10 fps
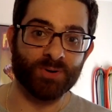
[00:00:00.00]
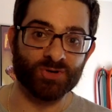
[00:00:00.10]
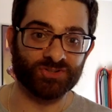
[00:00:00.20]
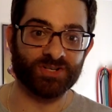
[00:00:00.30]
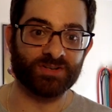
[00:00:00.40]

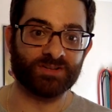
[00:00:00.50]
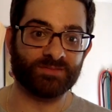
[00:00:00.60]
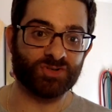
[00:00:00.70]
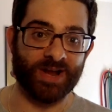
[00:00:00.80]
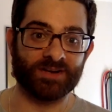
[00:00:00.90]
personal
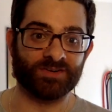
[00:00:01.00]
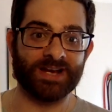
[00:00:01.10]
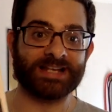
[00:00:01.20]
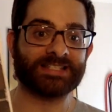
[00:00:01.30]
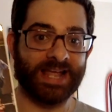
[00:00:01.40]
trainer
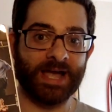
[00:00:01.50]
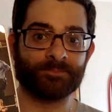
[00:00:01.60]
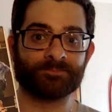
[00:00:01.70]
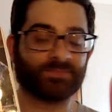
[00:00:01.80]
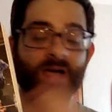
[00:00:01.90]

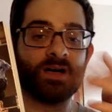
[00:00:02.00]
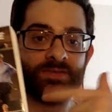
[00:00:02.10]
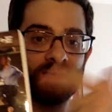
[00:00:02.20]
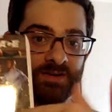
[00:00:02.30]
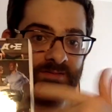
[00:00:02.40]
exam,
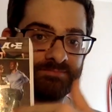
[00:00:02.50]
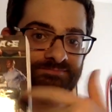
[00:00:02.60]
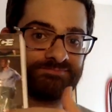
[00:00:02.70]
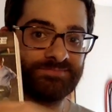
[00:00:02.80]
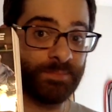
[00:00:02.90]
the
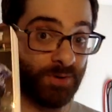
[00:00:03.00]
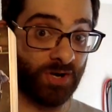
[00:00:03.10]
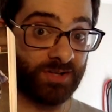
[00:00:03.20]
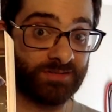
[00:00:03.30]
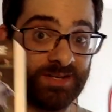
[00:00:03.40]

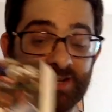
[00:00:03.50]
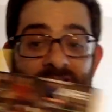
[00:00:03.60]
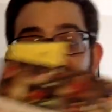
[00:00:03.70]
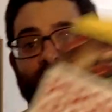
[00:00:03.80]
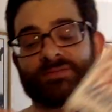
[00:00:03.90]
book,
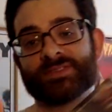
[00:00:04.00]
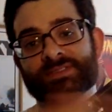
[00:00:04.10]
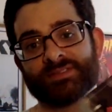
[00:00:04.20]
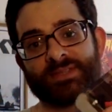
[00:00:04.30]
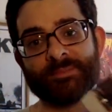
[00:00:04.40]
the
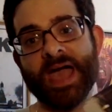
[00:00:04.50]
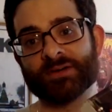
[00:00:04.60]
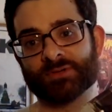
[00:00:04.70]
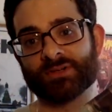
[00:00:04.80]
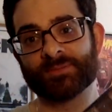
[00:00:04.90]

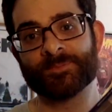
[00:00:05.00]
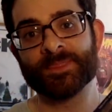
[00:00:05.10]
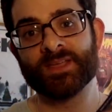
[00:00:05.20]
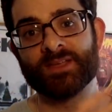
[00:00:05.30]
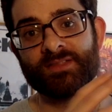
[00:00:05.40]
manual.
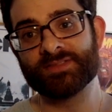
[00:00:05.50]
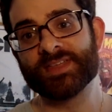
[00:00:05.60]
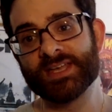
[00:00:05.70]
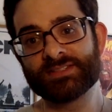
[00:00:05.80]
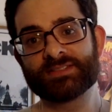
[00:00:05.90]

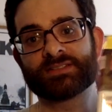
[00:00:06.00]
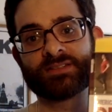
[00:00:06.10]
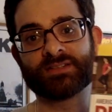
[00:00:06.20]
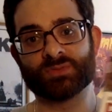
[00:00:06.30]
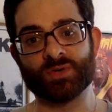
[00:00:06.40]

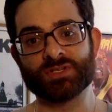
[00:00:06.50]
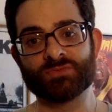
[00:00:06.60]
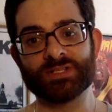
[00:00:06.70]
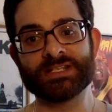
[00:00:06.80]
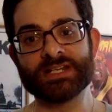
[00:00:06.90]
This is what
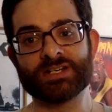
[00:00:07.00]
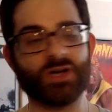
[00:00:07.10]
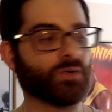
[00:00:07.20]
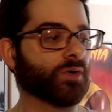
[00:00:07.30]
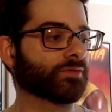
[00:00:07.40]
you really need to
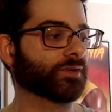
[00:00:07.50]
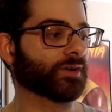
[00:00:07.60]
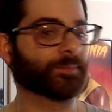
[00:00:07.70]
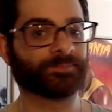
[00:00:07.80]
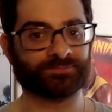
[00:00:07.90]
go
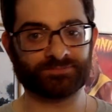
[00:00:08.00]
over.